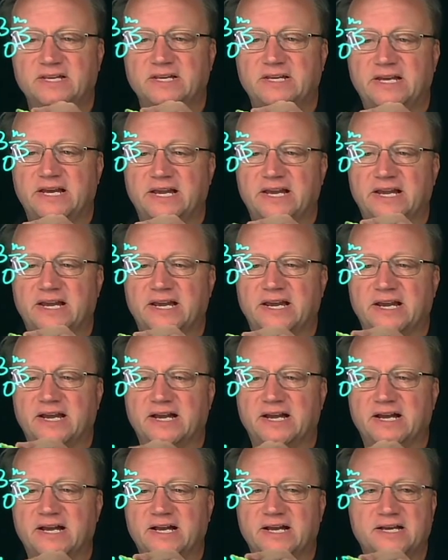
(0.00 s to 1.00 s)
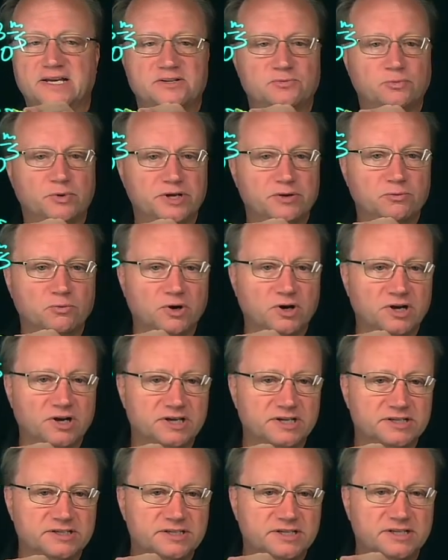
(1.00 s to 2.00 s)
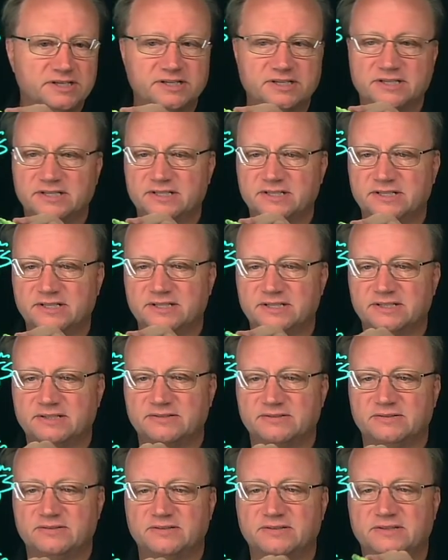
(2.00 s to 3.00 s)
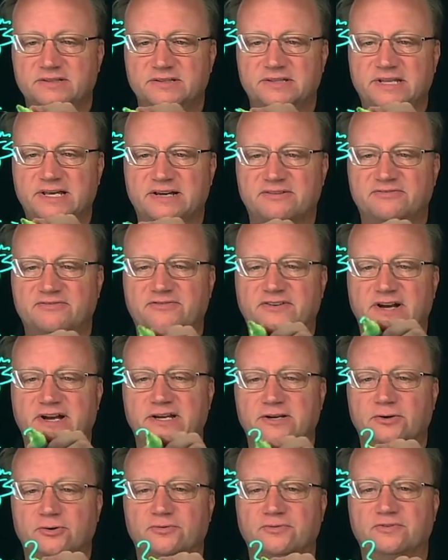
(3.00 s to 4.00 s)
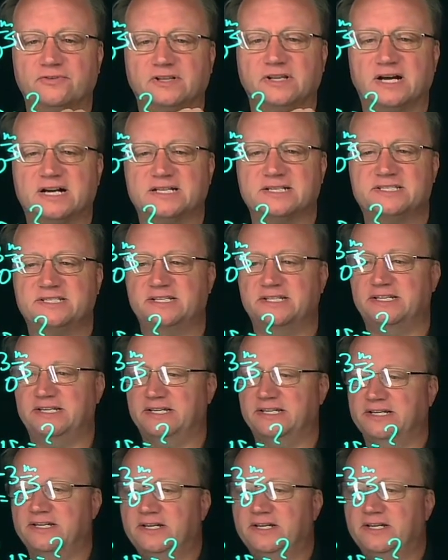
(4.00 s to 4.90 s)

and we want that final velocity.